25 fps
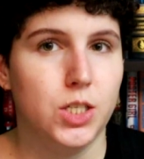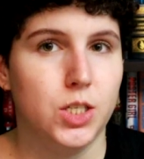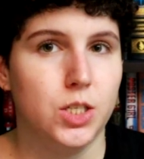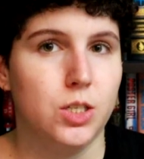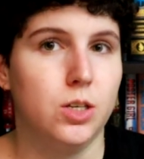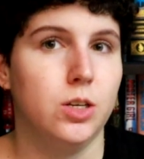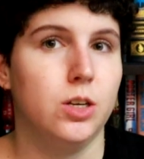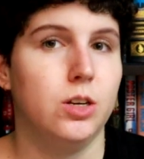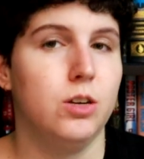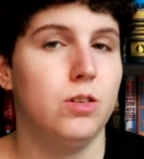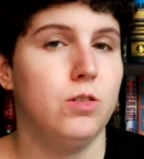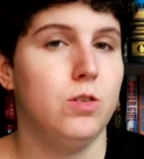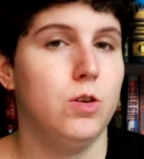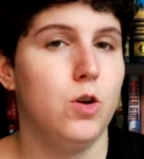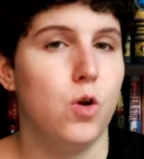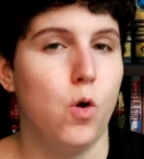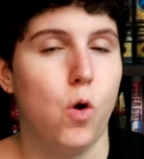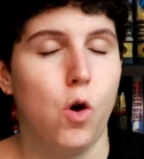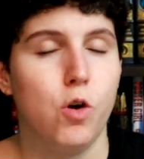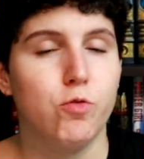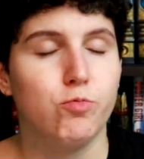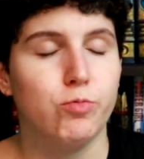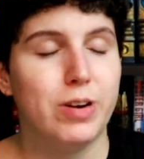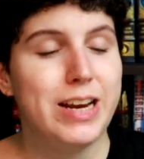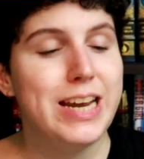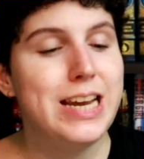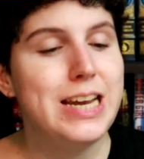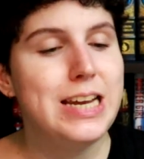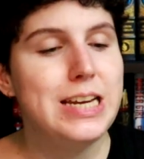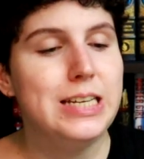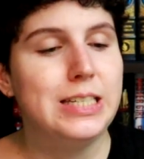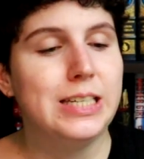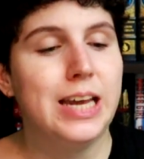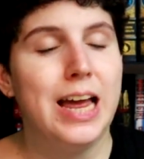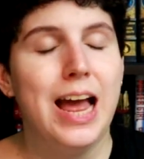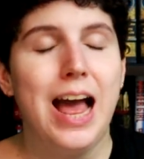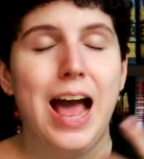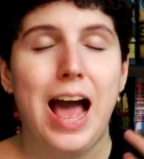to not
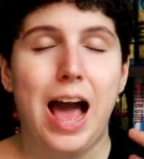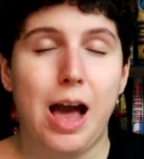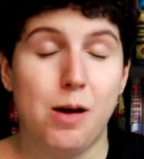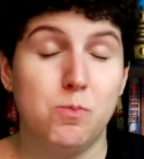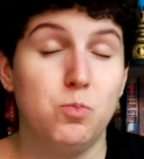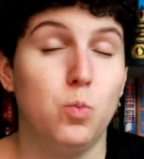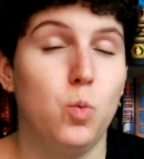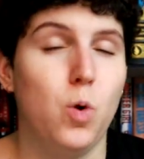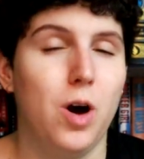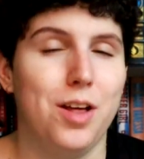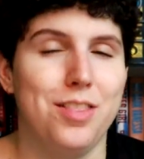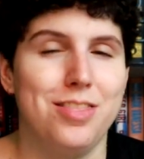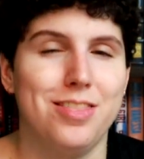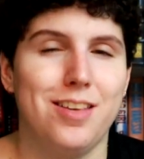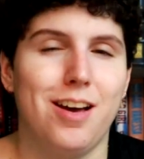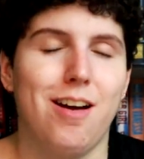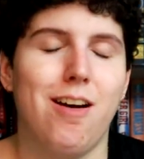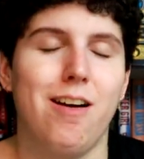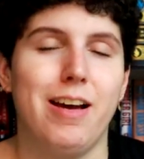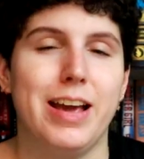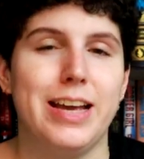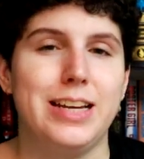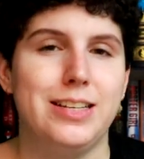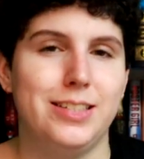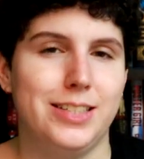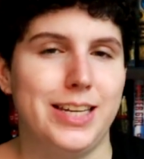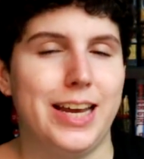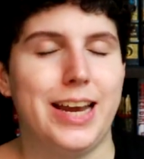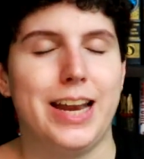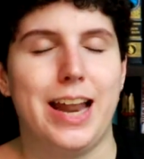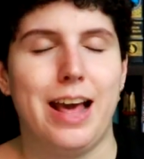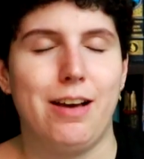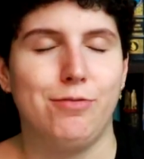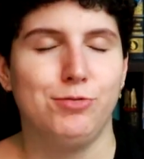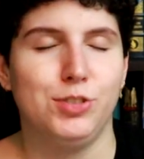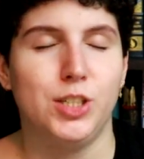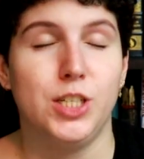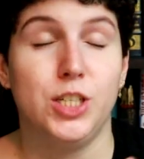read, and one that I
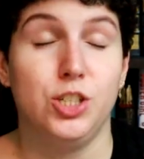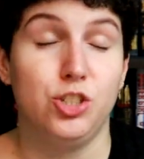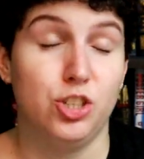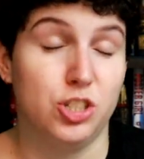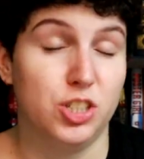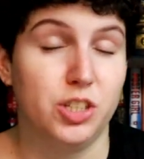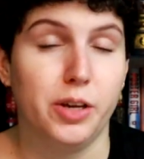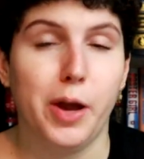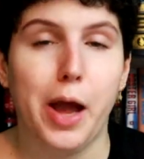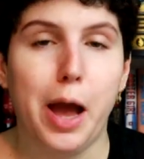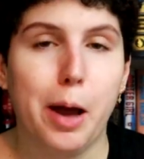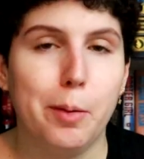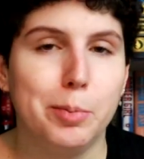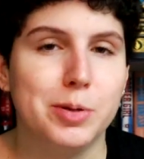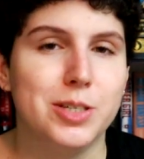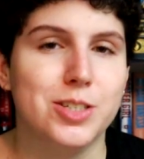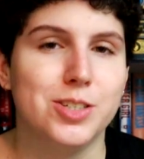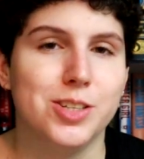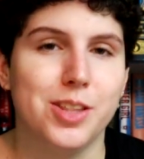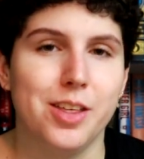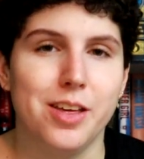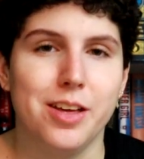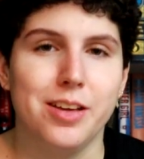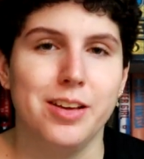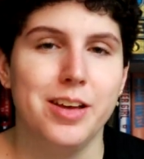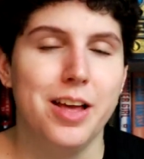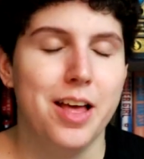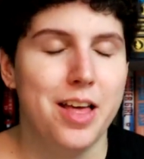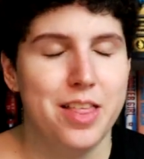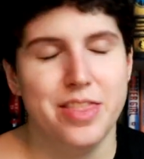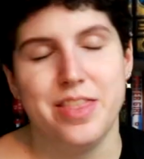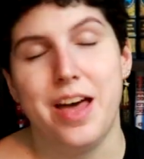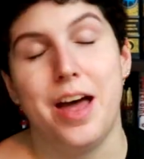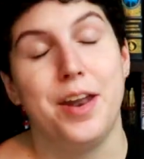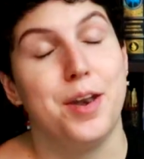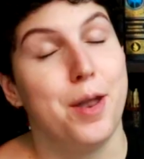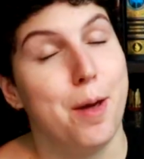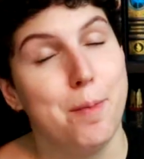DNF'd, and it just so happened that
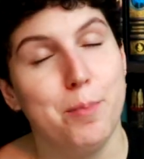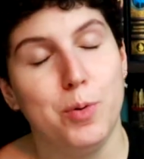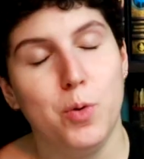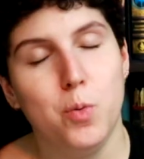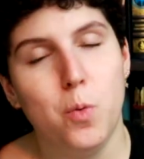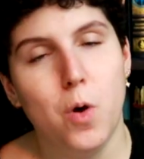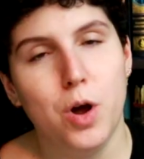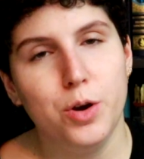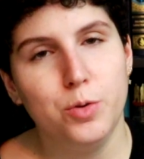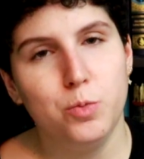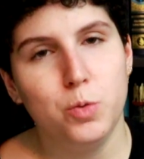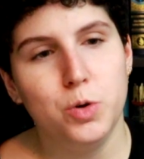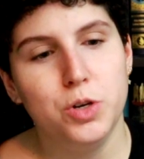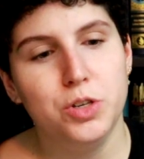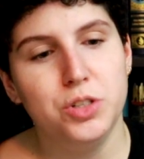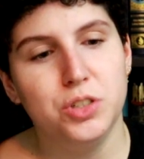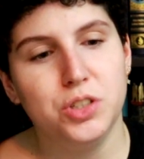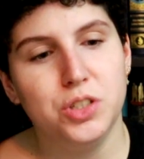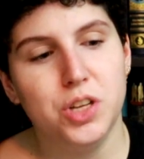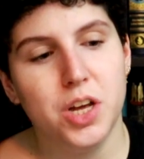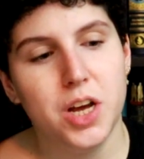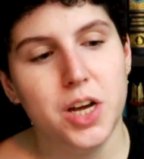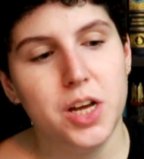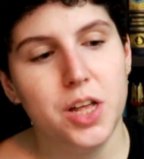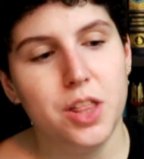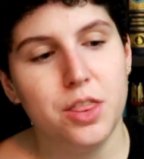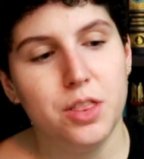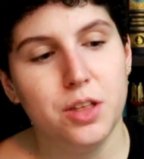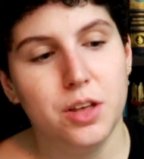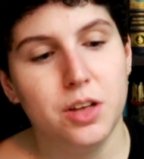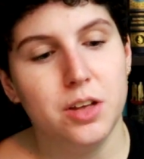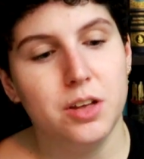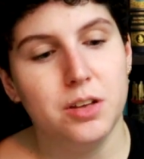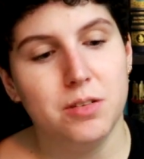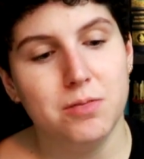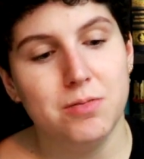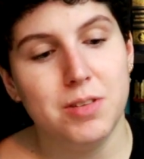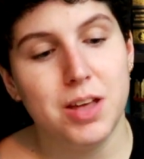that number one was that
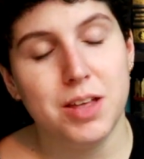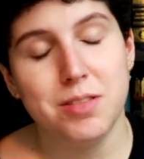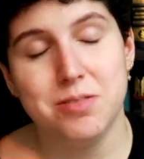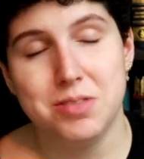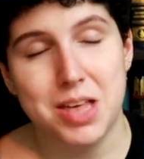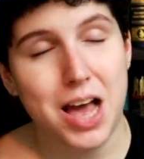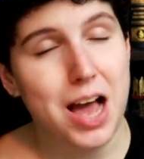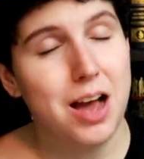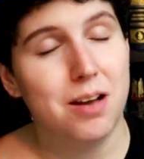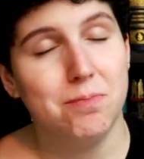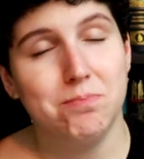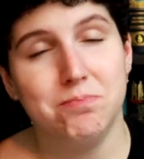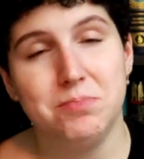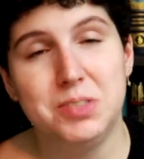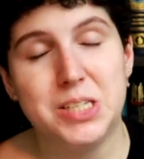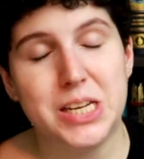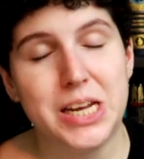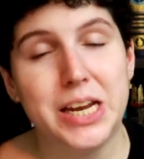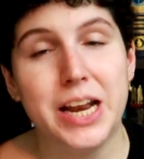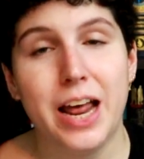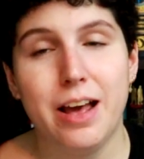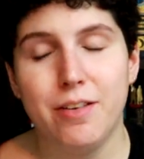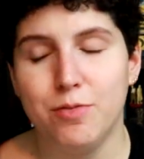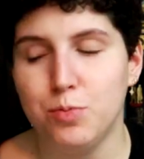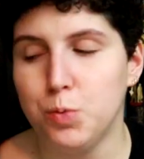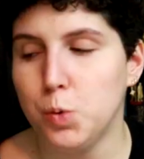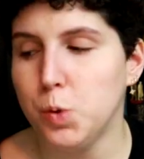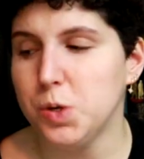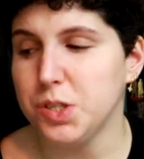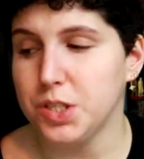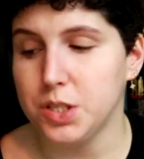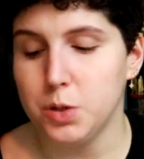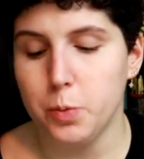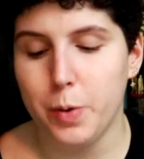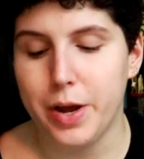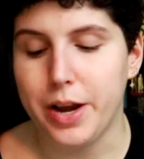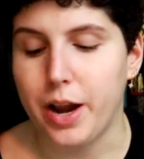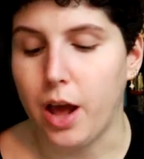DNF
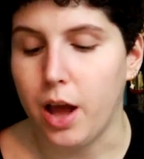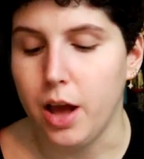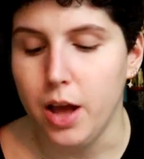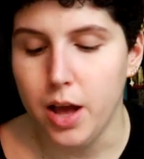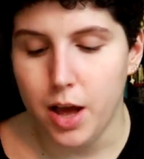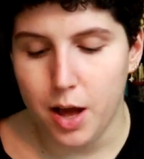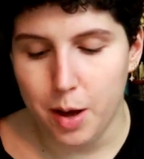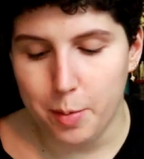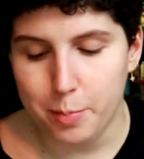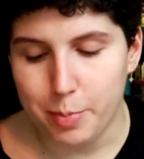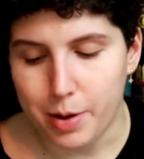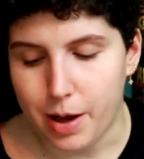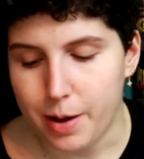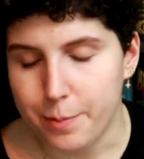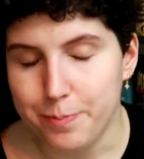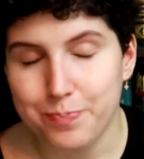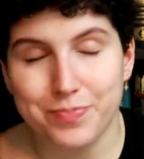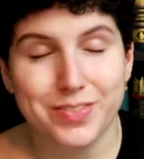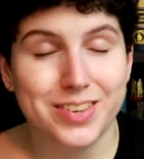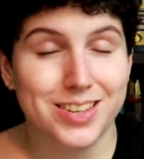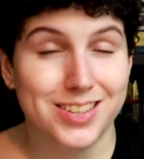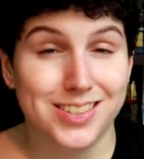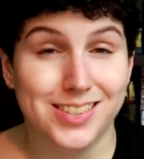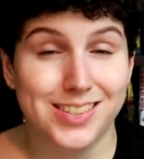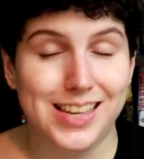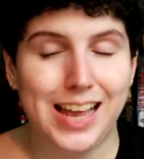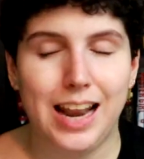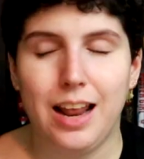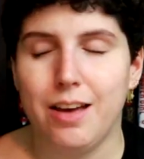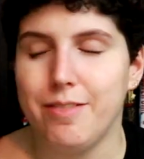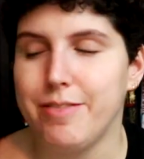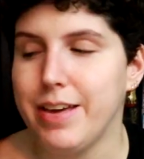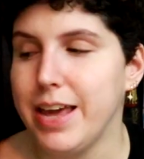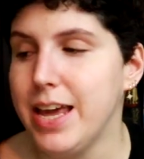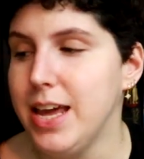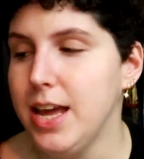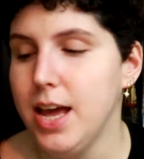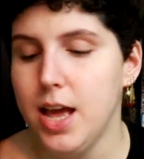was the winner, but c'est
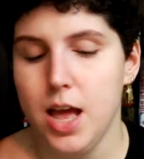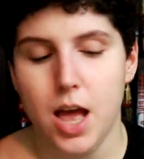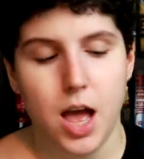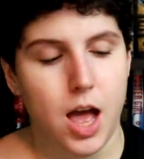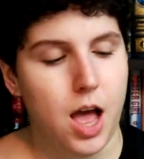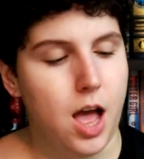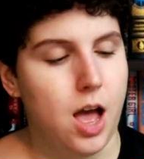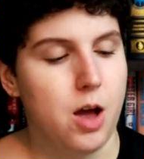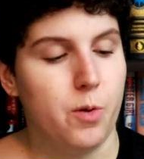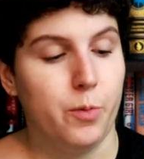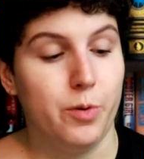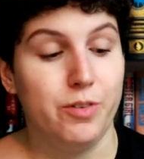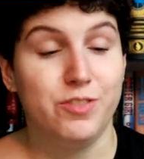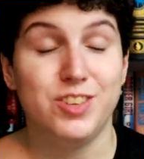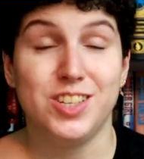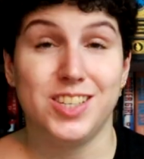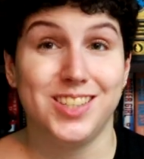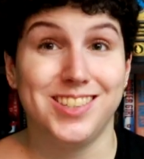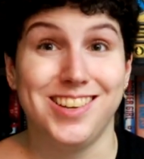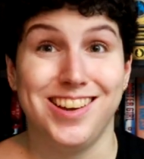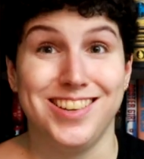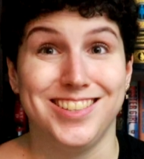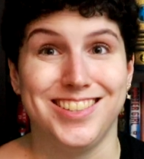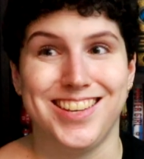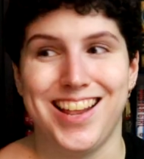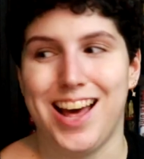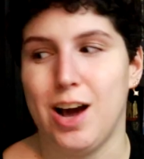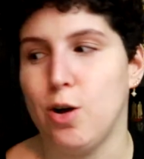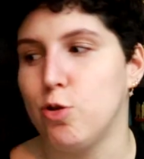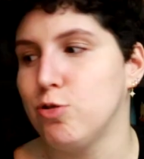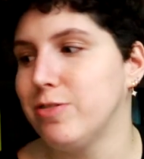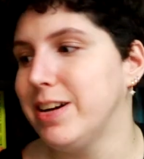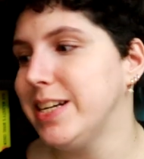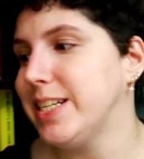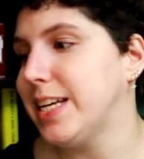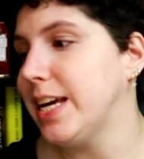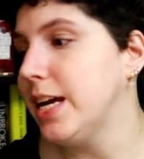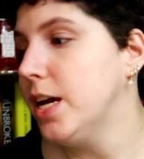la vie. We've discussed that
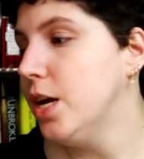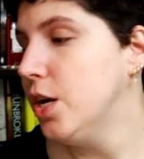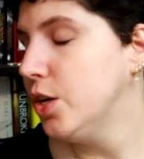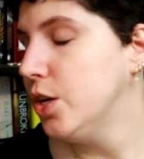already.